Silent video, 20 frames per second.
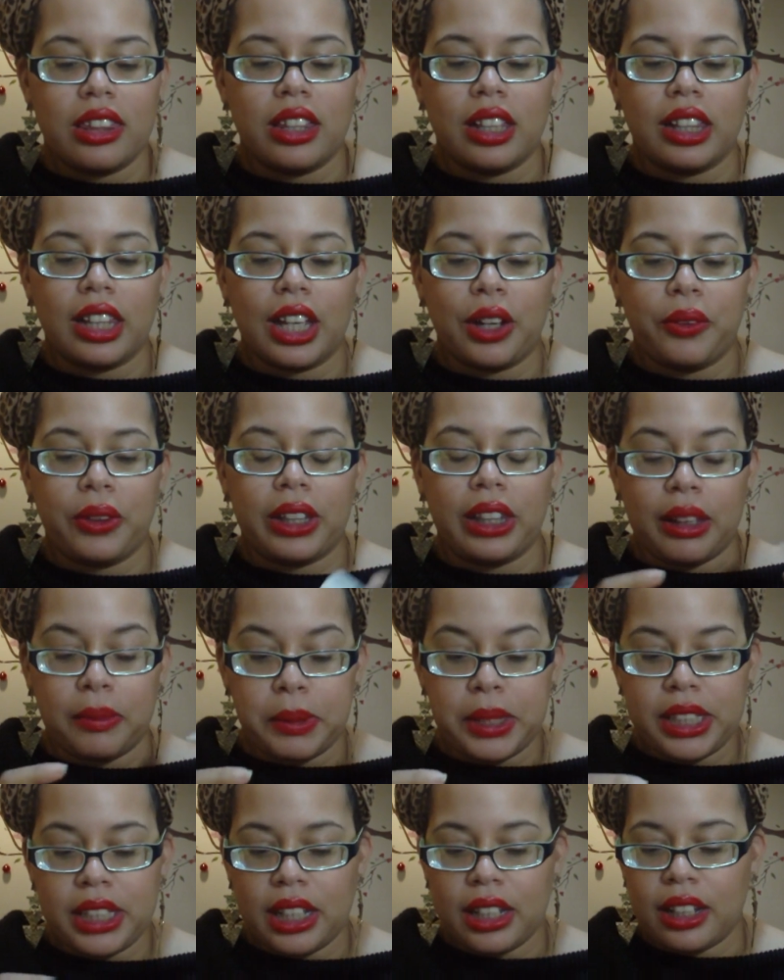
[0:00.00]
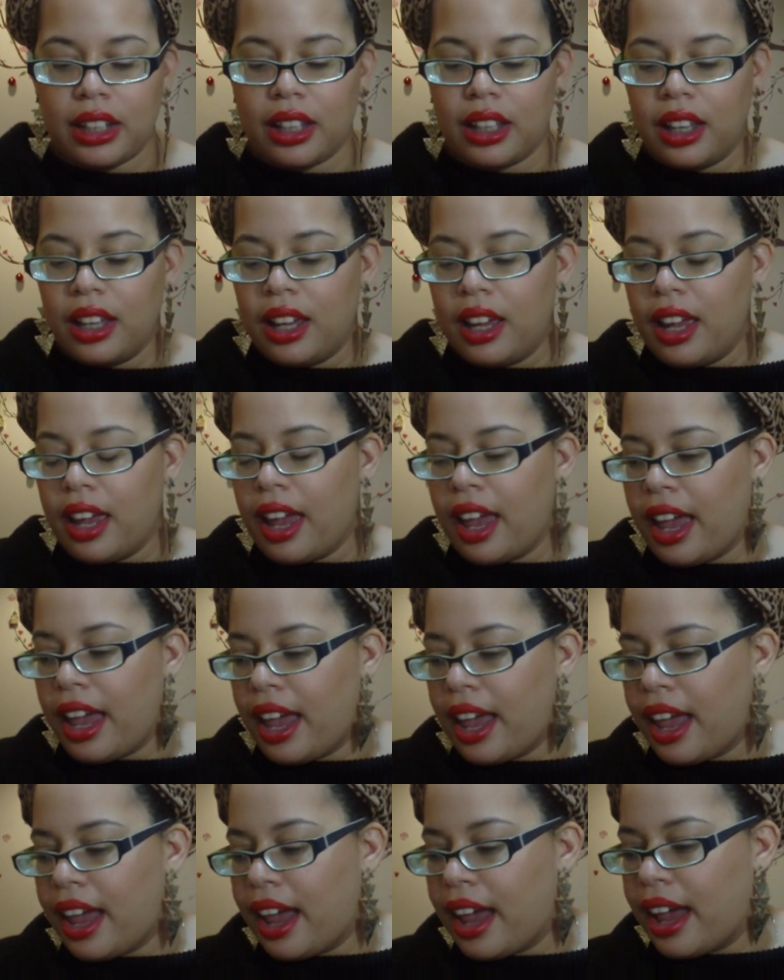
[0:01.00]
the liquid lipstick.
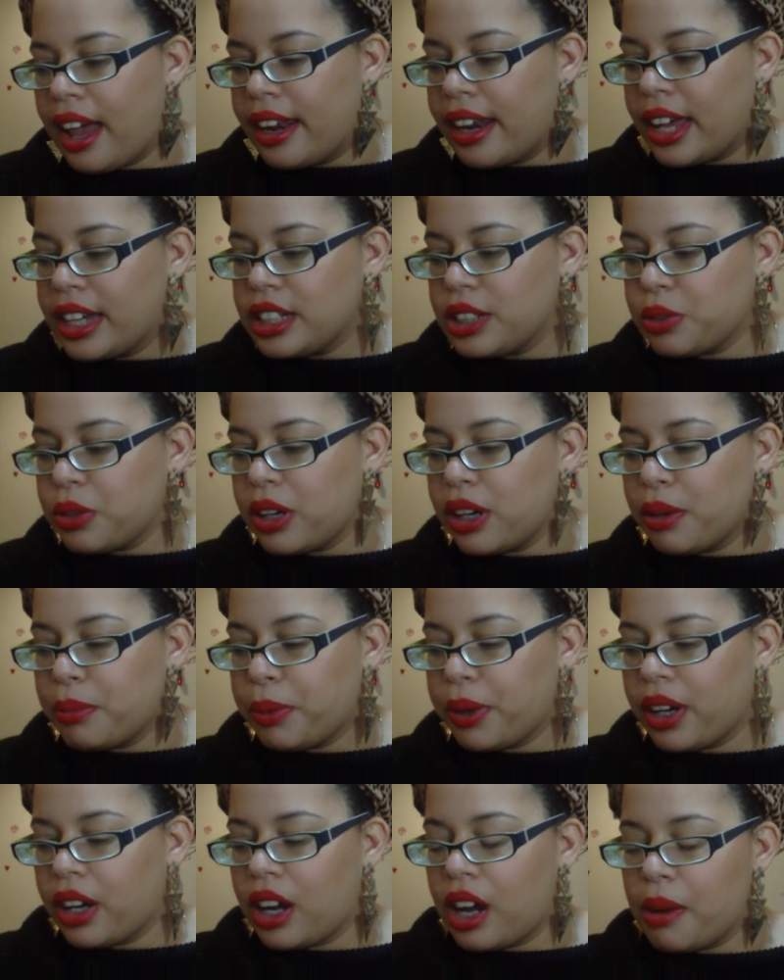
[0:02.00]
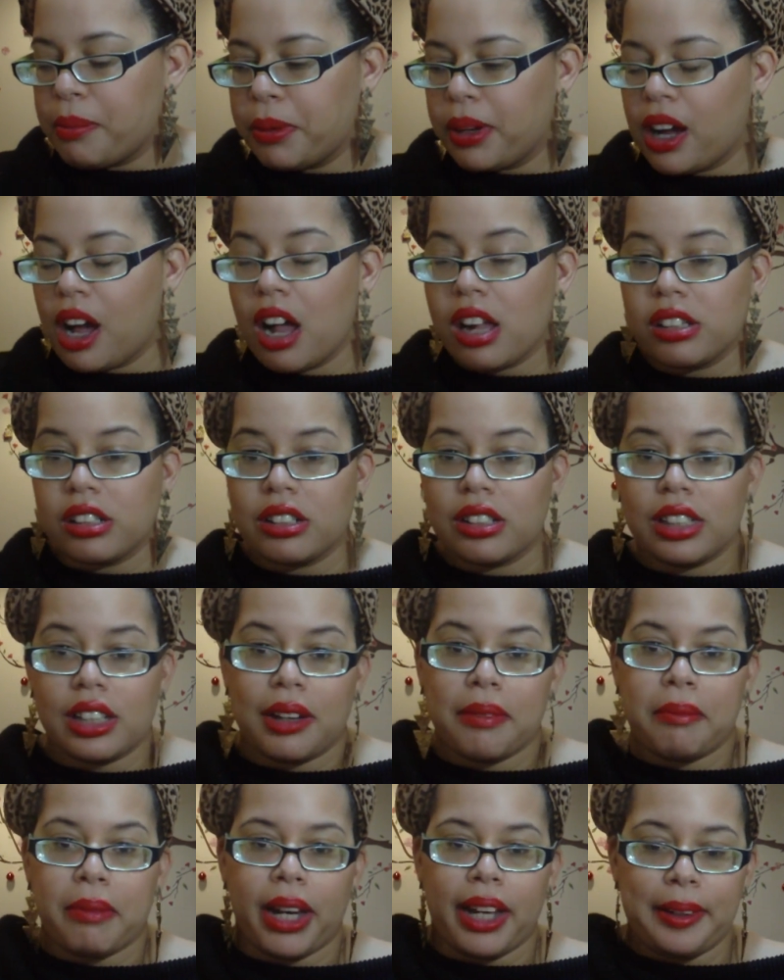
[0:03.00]
And I just wanted to bring a couple colors
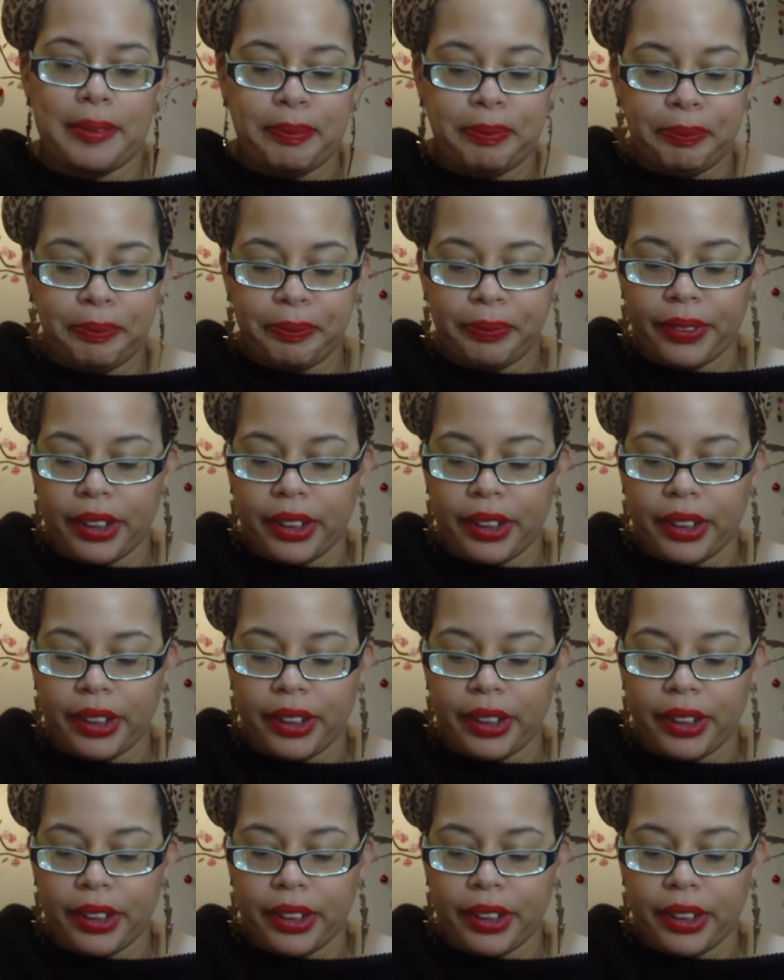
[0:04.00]
that it might